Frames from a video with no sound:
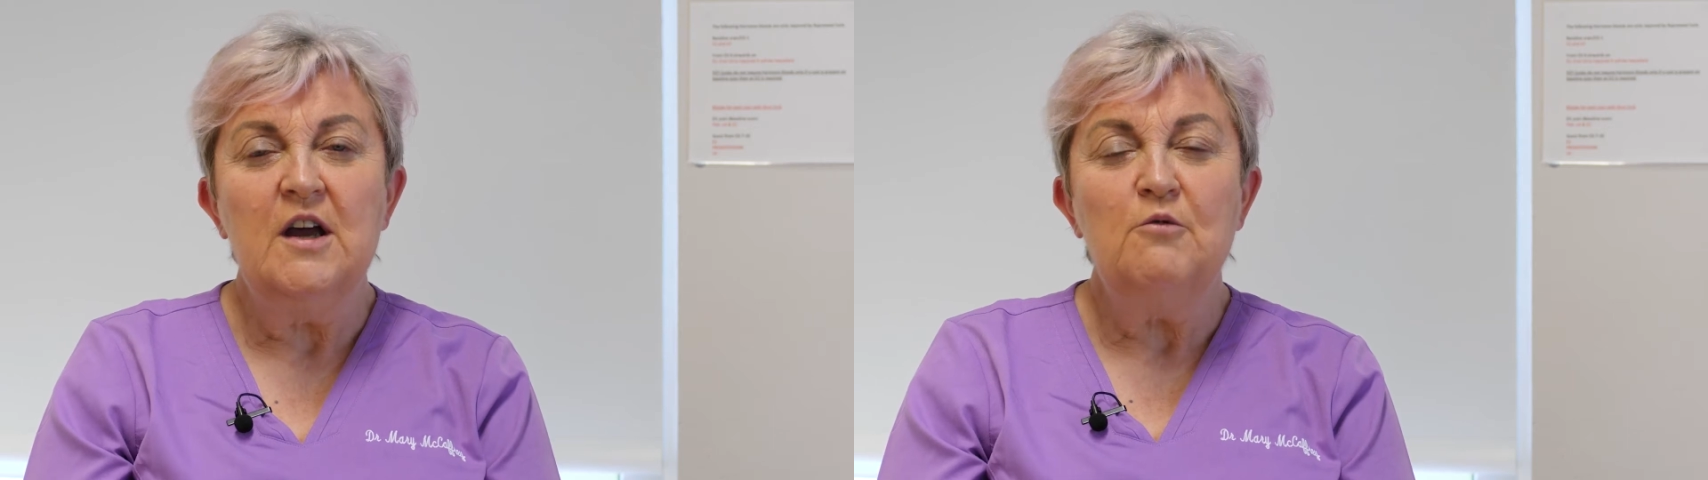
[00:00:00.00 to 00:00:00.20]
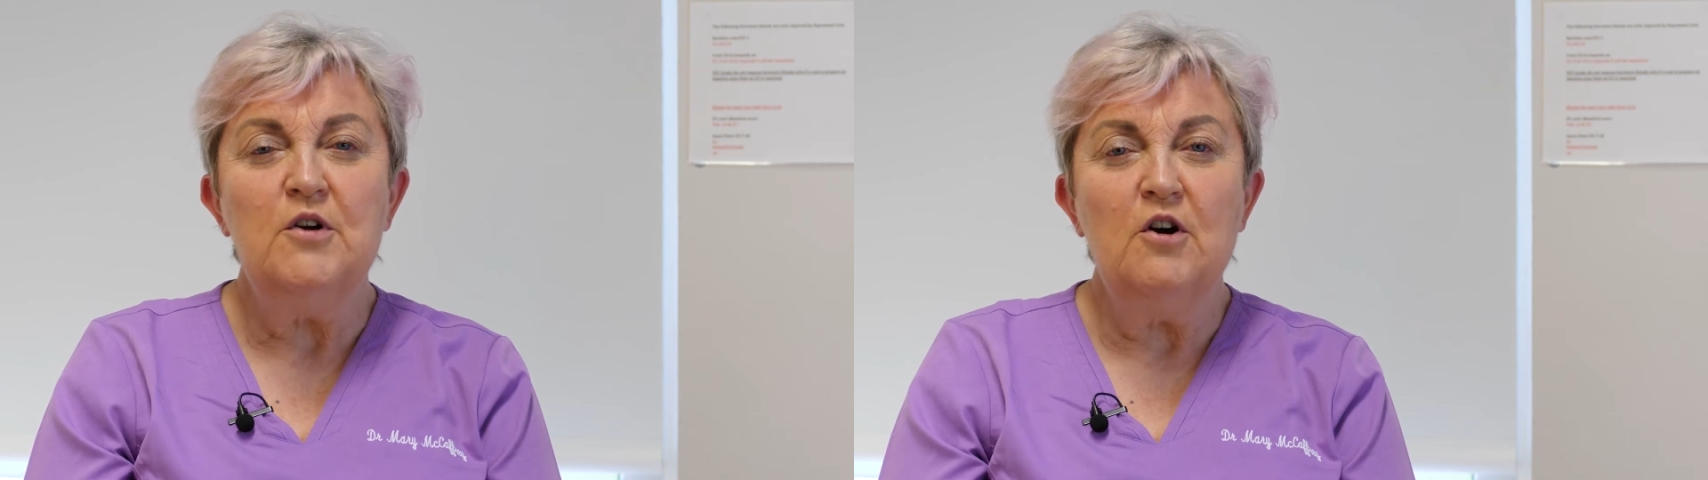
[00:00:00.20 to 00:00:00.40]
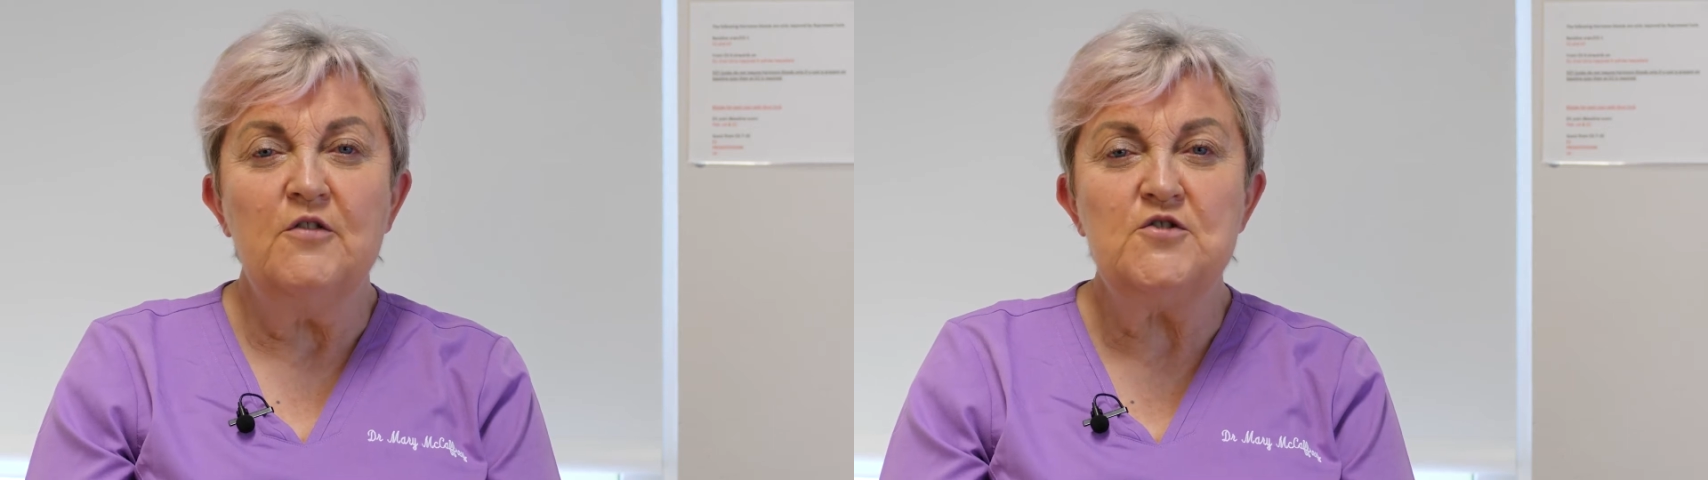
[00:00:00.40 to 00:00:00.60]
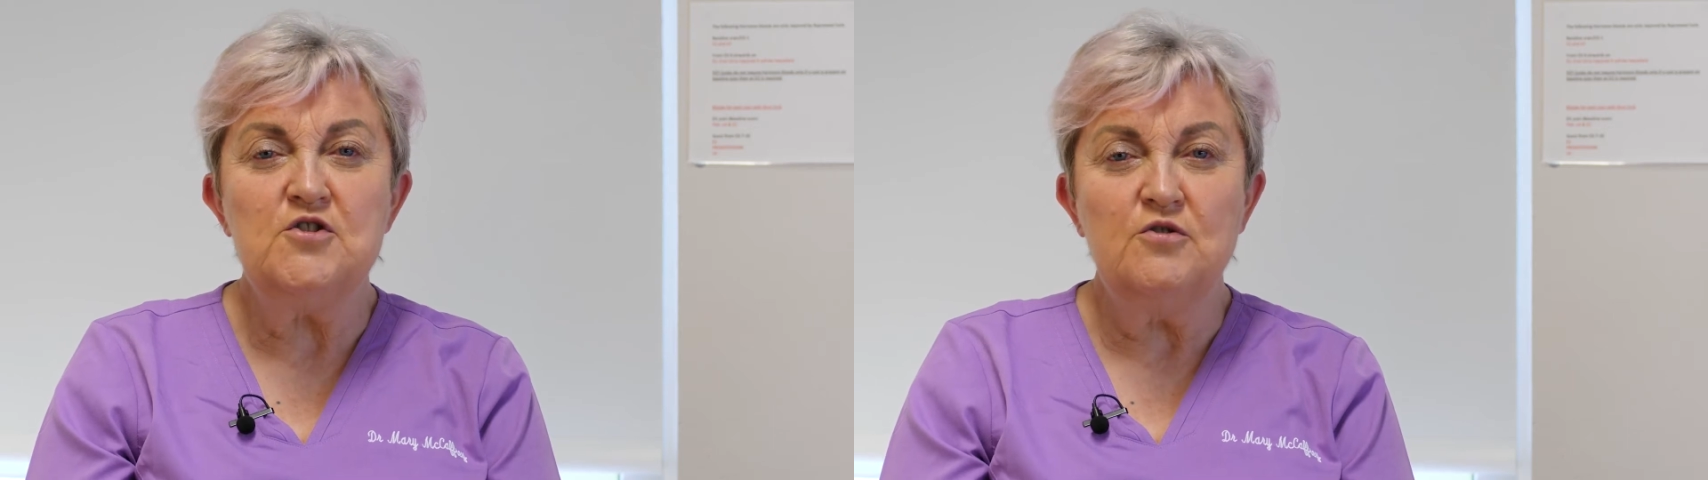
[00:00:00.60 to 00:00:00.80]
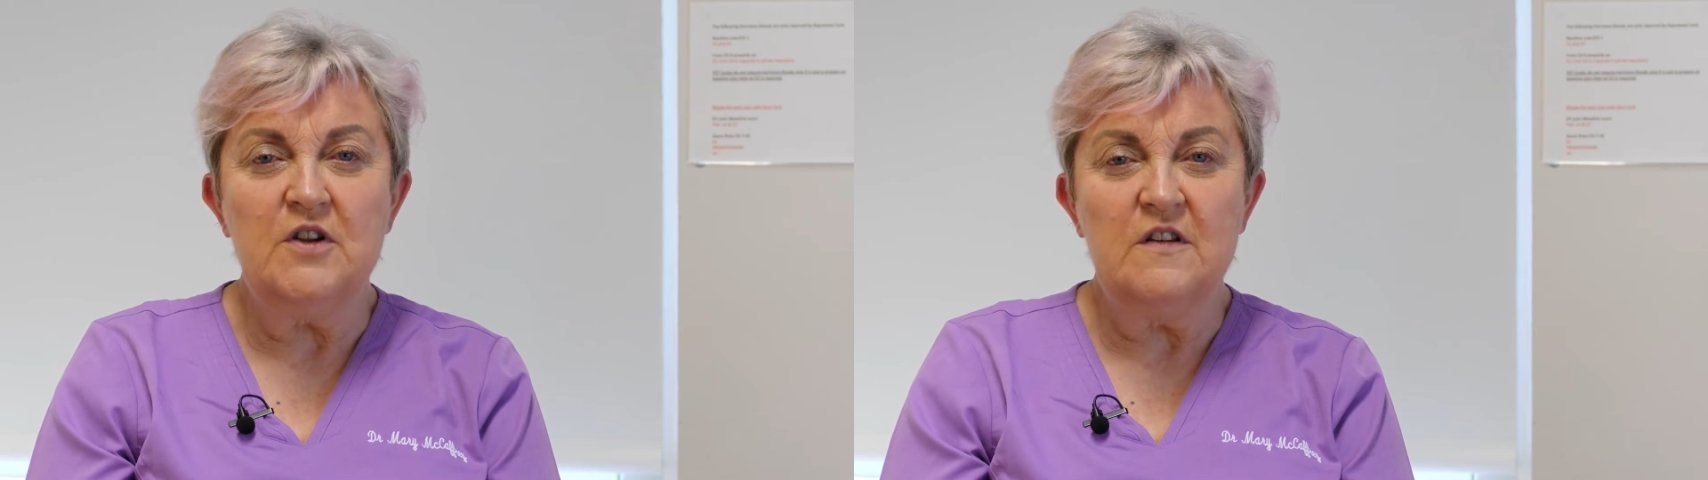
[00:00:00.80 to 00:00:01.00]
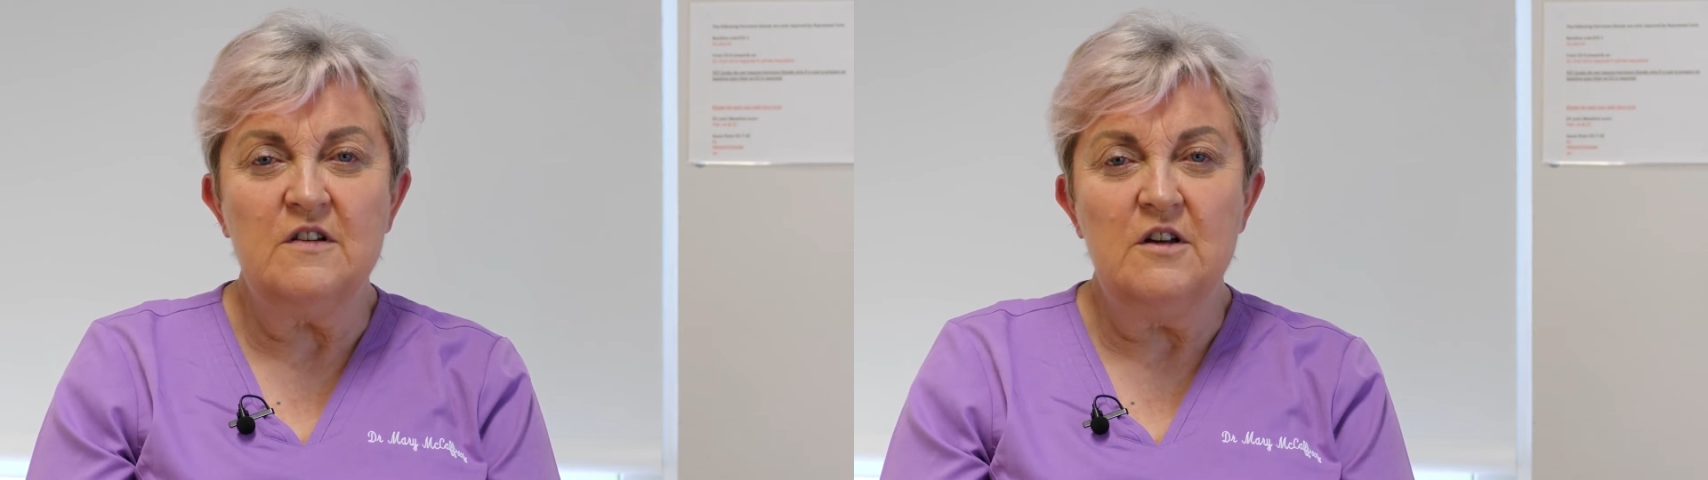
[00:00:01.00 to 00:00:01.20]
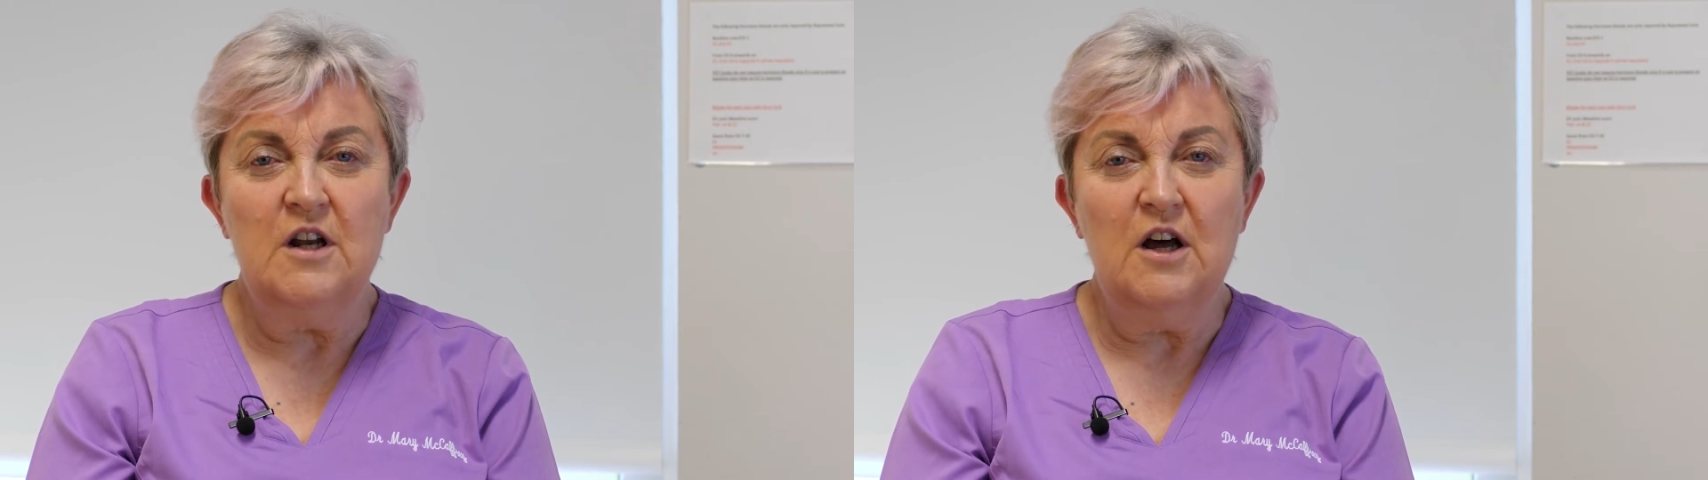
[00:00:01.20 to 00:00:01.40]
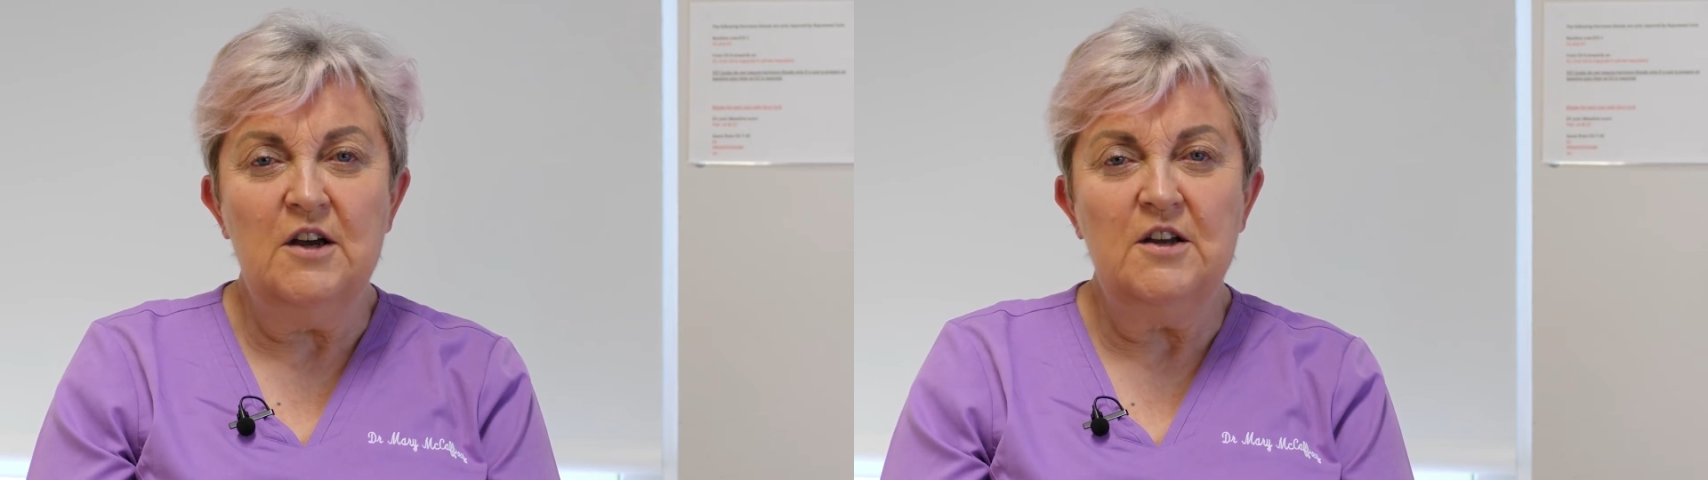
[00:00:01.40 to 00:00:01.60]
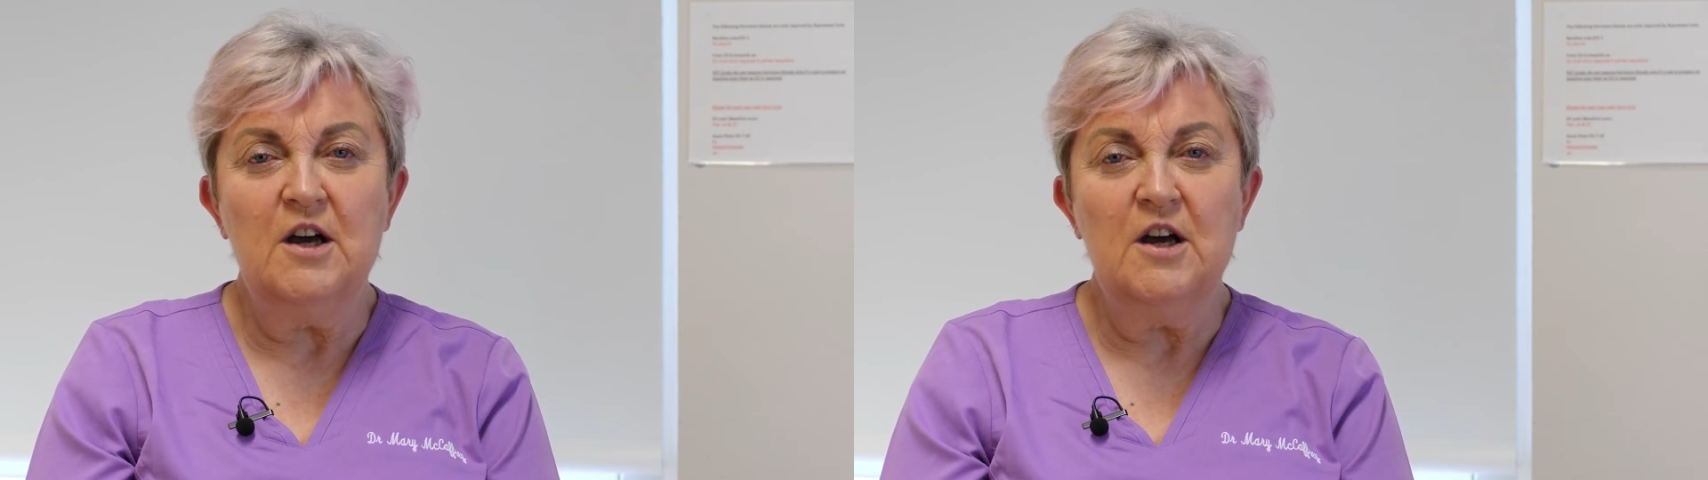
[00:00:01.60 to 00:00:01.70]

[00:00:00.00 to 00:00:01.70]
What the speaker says: we often do this online,